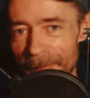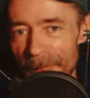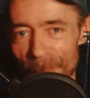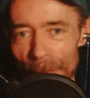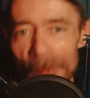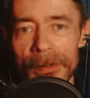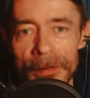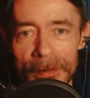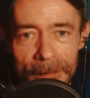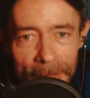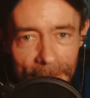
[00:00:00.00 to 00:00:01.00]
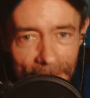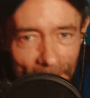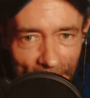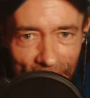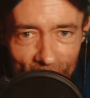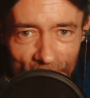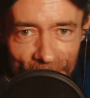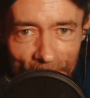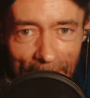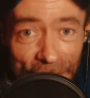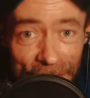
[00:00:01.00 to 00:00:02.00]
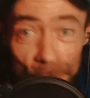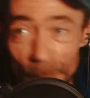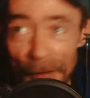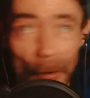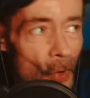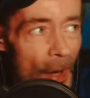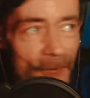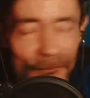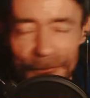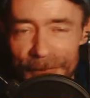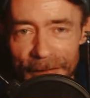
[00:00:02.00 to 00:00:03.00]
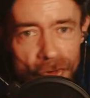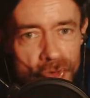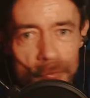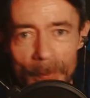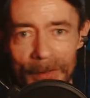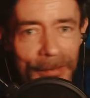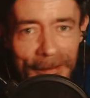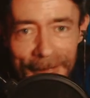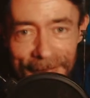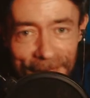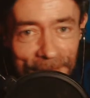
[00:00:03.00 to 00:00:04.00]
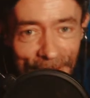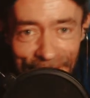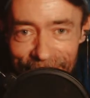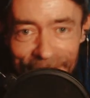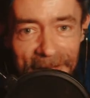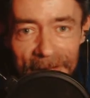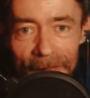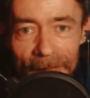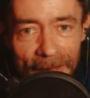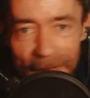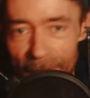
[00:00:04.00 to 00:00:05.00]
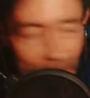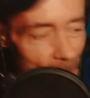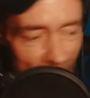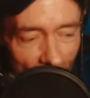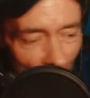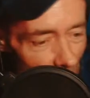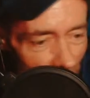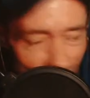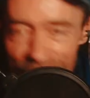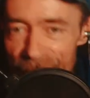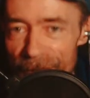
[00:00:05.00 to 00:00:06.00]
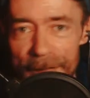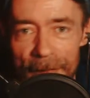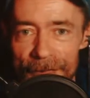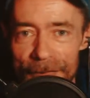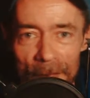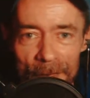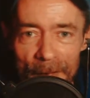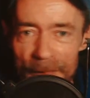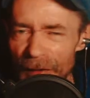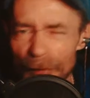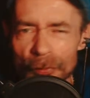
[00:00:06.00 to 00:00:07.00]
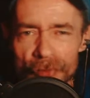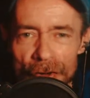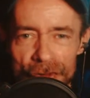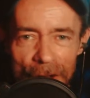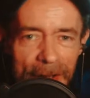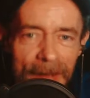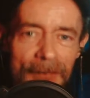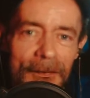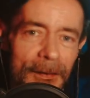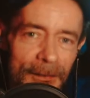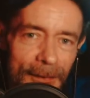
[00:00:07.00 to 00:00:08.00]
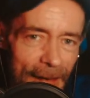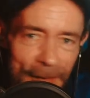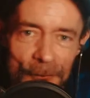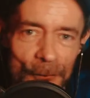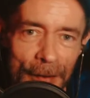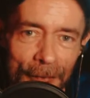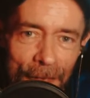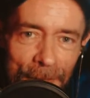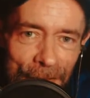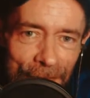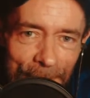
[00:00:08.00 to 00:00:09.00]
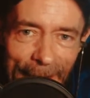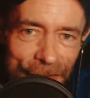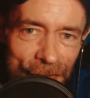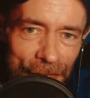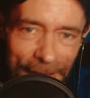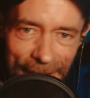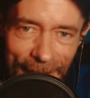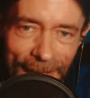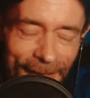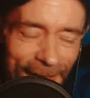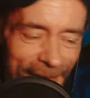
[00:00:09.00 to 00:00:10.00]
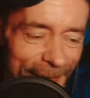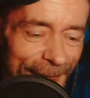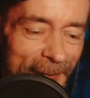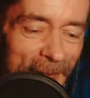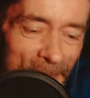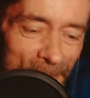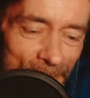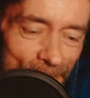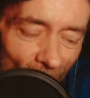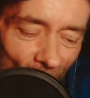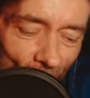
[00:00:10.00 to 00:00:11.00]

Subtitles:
before the big room inspection, we'd all got everything just the way we needed to be. Like we'd got all the bits of dust off, and you don't touch anything the night before a room inspection, right? But